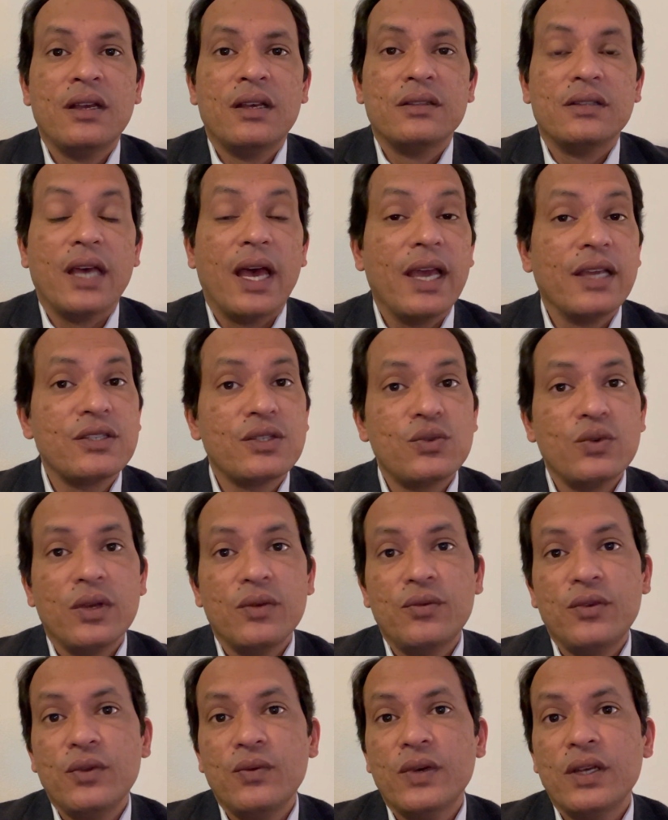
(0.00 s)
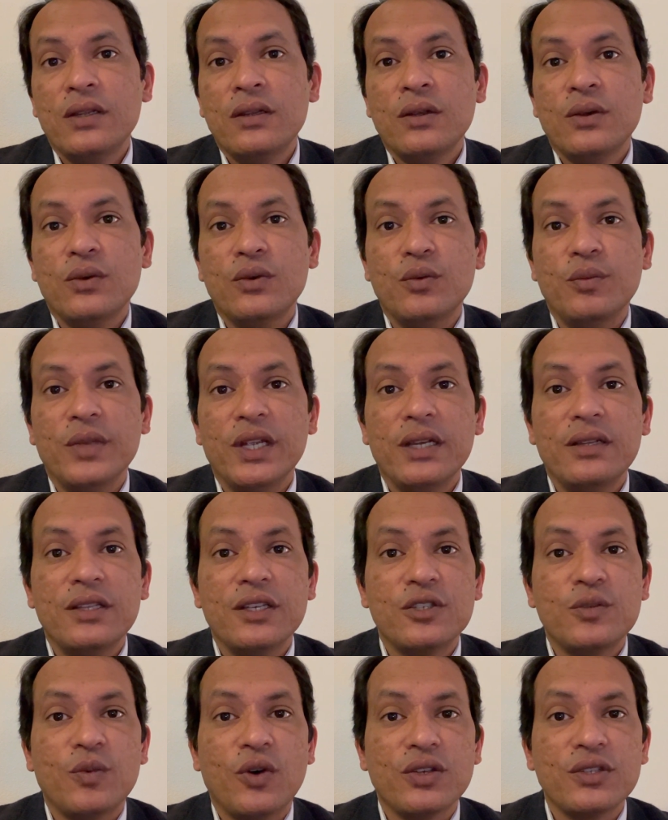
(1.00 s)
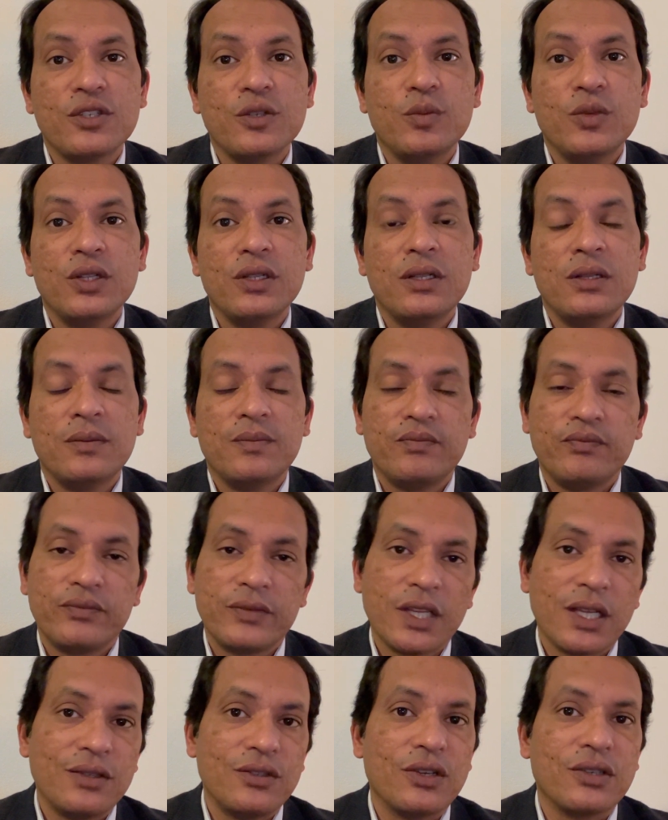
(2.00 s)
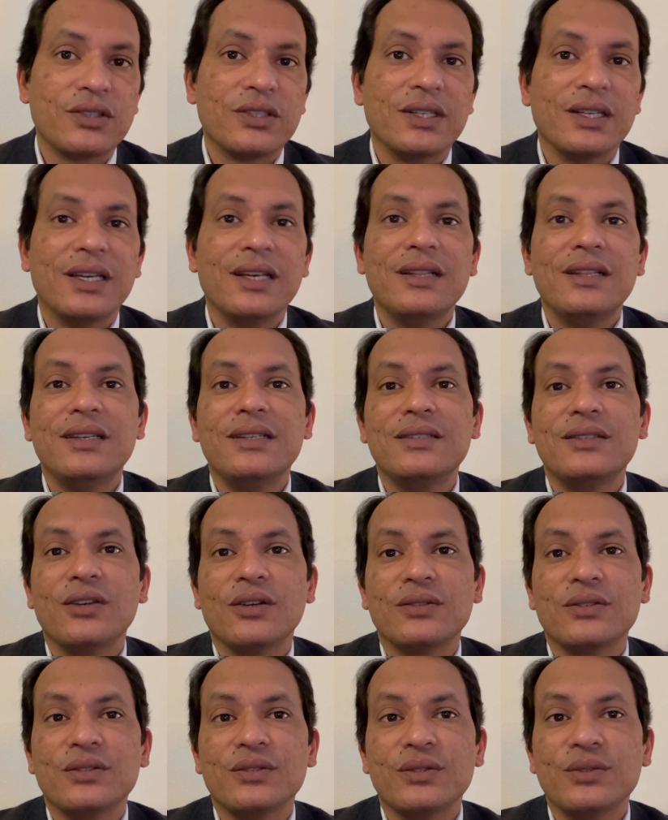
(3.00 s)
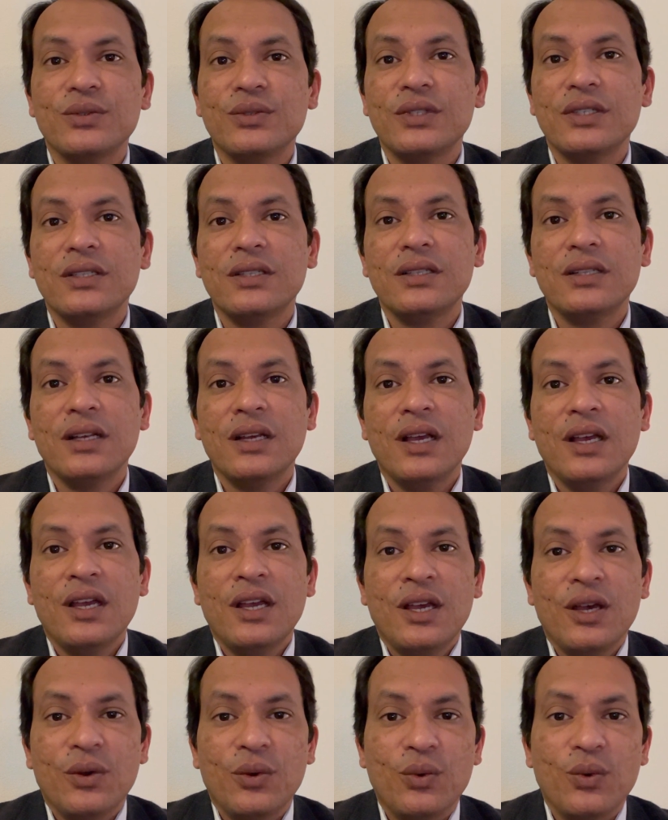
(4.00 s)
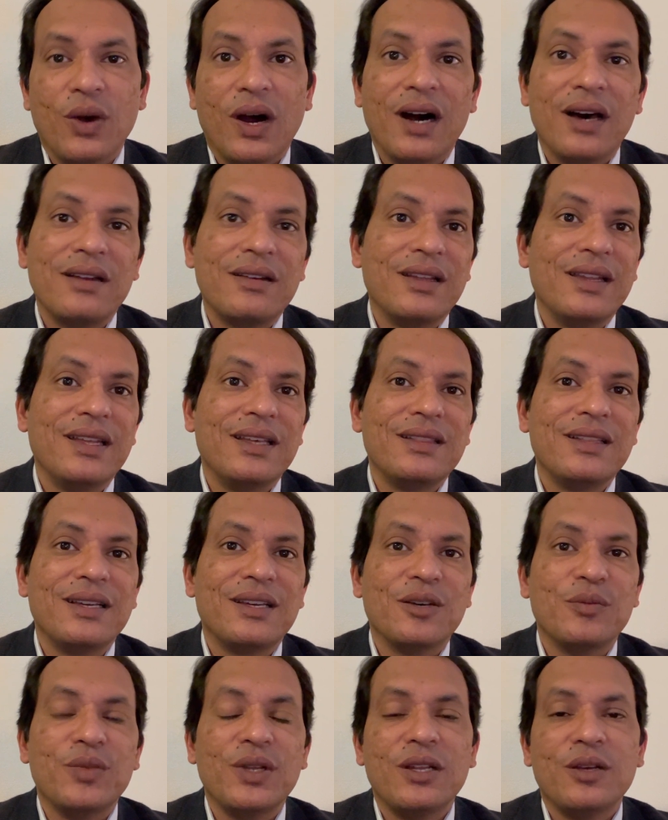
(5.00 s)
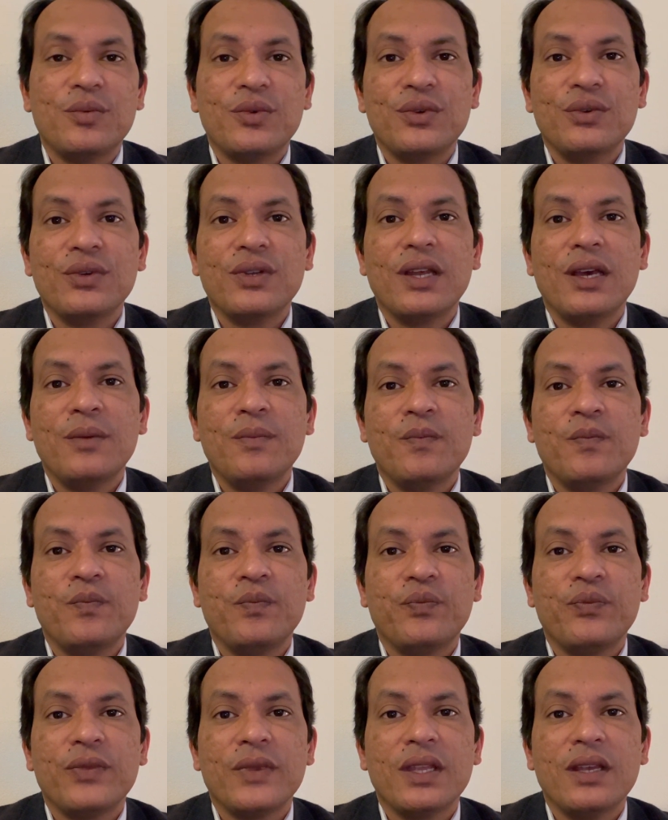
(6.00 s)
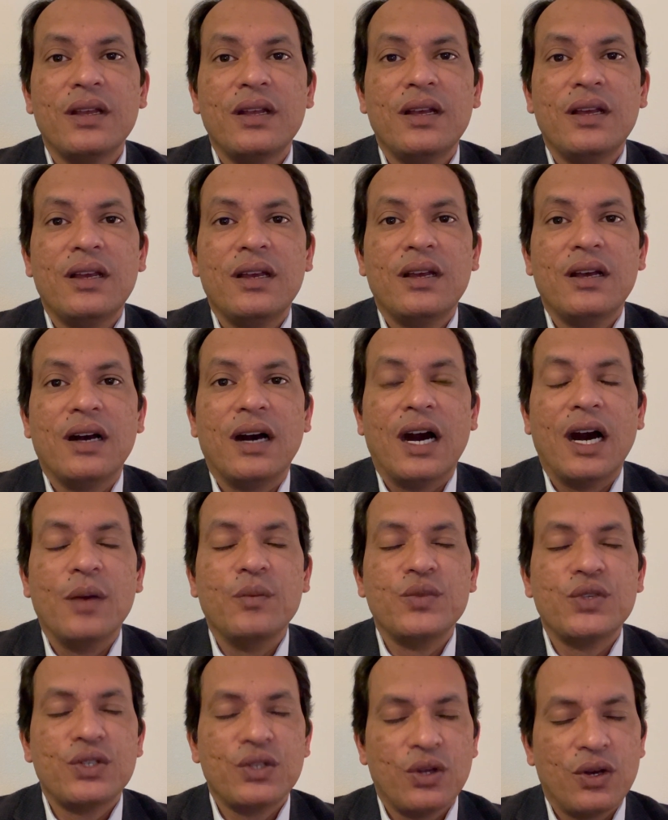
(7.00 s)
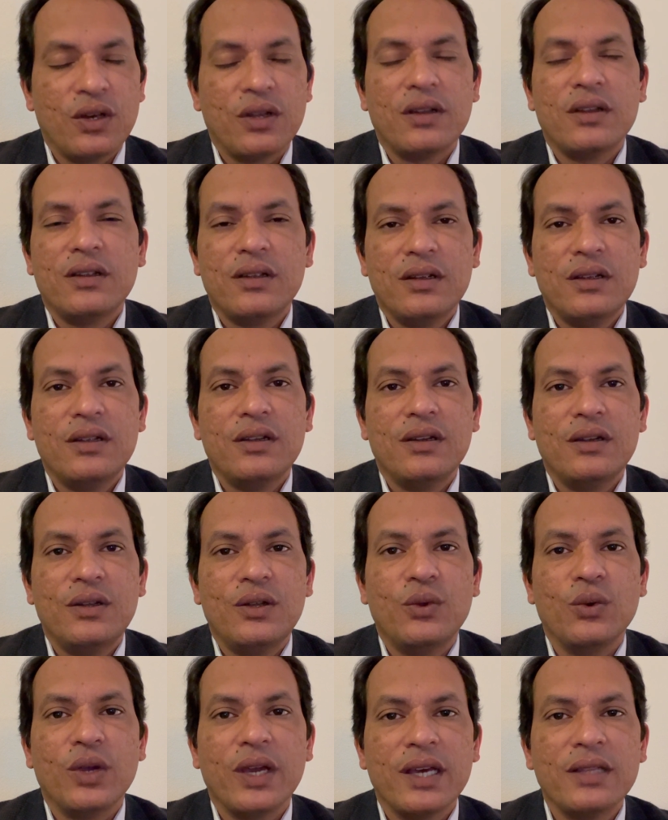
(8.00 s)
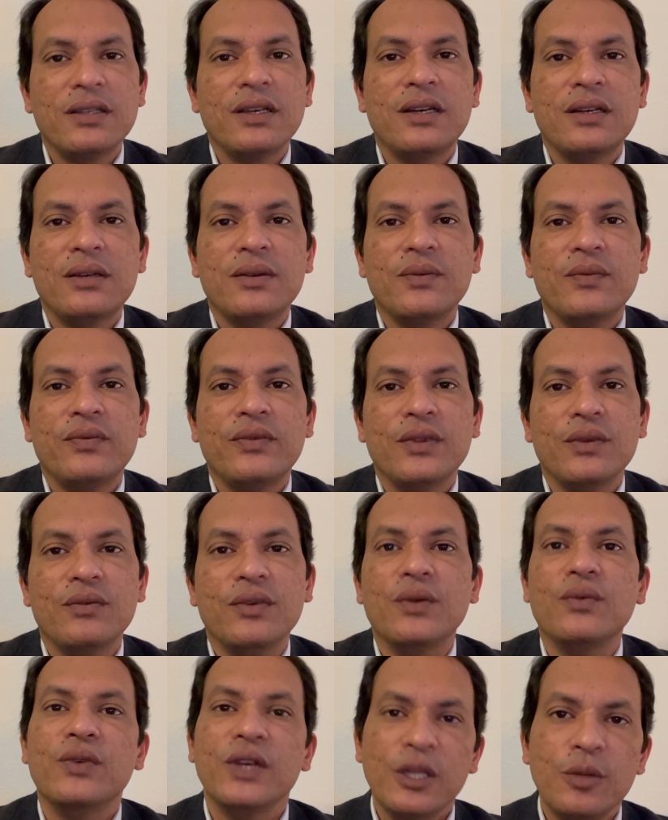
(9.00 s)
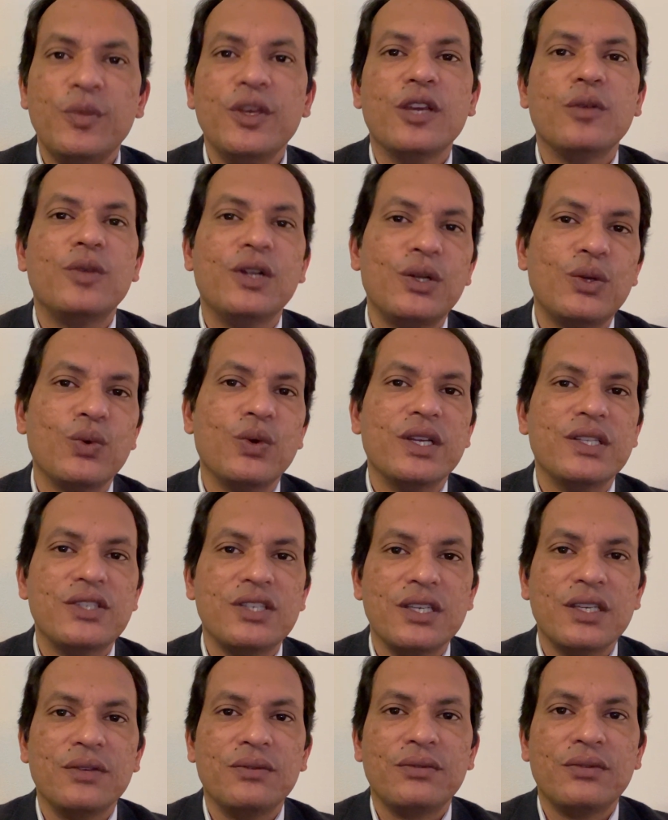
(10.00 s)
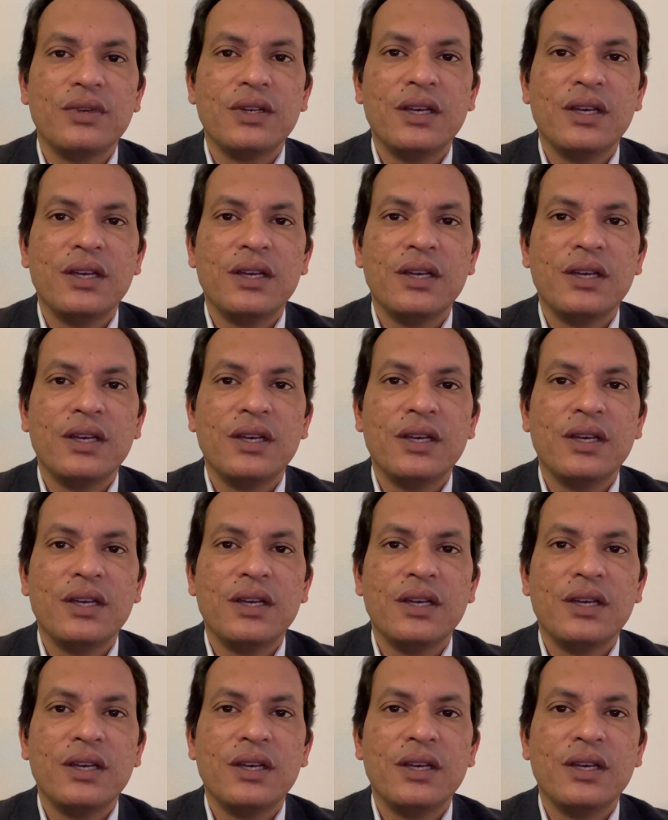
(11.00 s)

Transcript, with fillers: Thanks to everyone who made this possible, Dr. Ellen, Dr. Sonal, who are running the Kapila program. I'm sure together we will be able to achieve